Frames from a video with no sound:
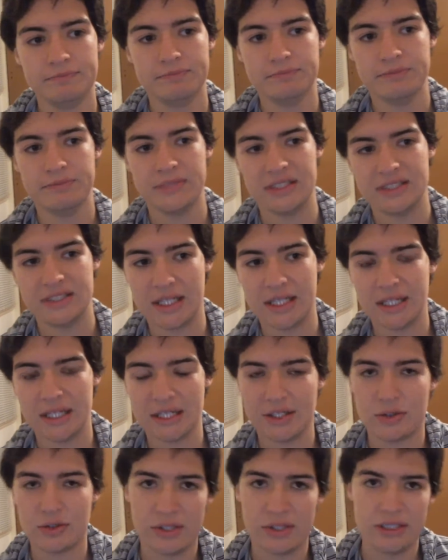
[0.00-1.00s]
is going to
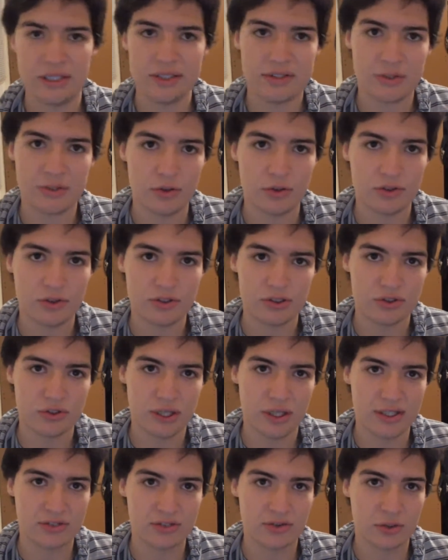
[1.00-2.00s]
increase Goku's
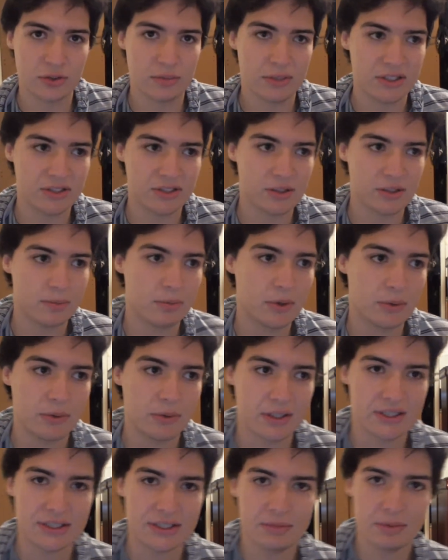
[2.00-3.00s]
strength so much to the point where
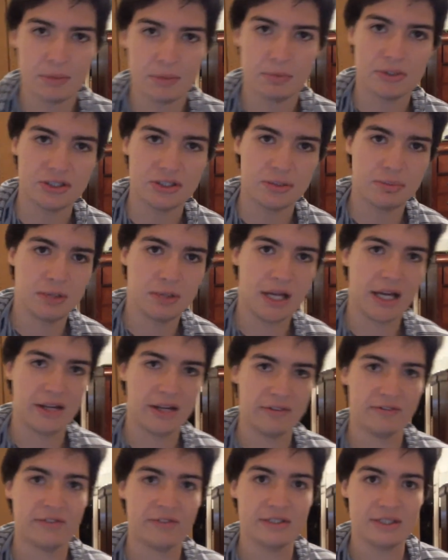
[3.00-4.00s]
he's able to push a planet
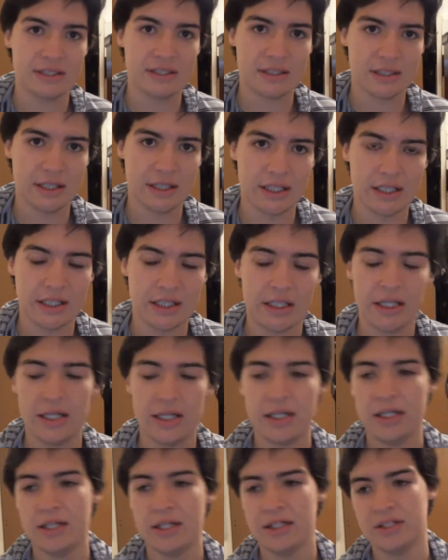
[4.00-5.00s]
physically.
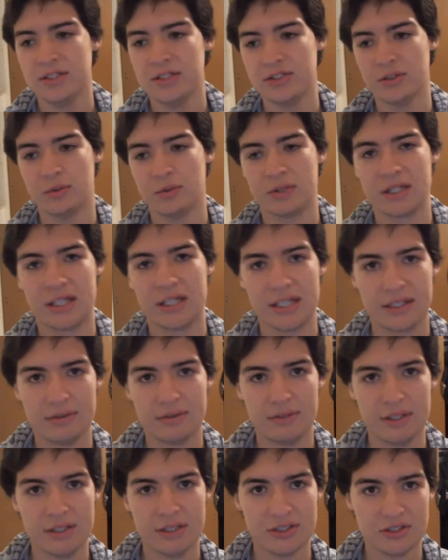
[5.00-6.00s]
So we're going to give
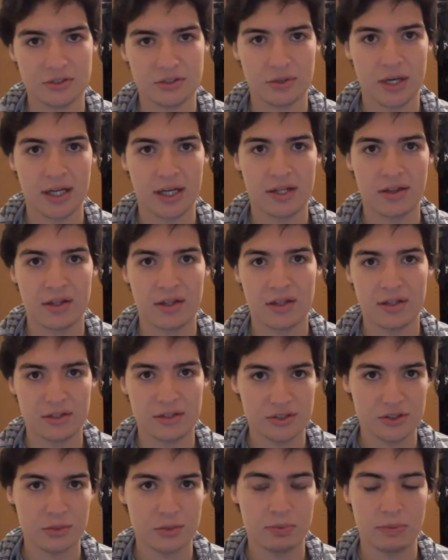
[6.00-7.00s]
the strength to
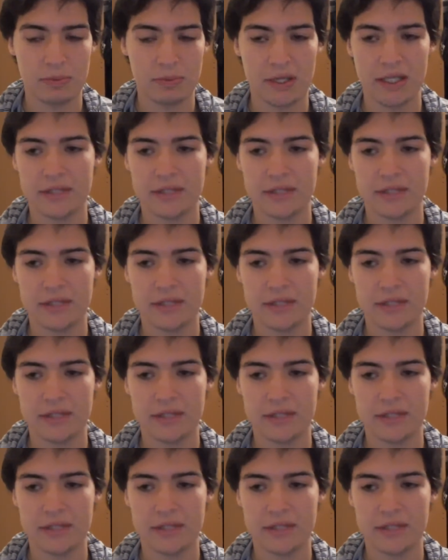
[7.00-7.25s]
Superman.